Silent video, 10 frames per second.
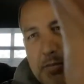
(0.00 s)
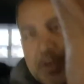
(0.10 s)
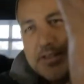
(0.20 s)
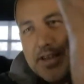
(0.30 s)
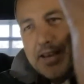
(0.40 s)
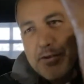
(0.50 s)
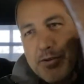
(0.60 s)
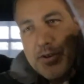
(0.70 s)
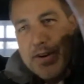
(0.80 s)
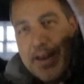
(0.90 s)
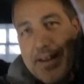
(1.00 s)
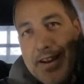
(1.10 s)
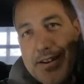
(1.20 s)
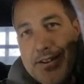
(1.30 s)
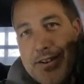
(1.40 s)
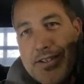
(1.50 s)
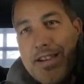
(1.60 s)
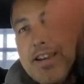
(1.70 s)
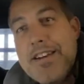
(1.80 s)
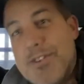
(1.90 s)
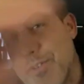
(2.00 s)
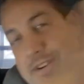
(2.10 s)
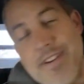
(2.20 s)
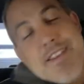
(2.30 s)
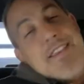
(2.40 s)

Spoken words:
bus. I hate doing green connectors. I hate doing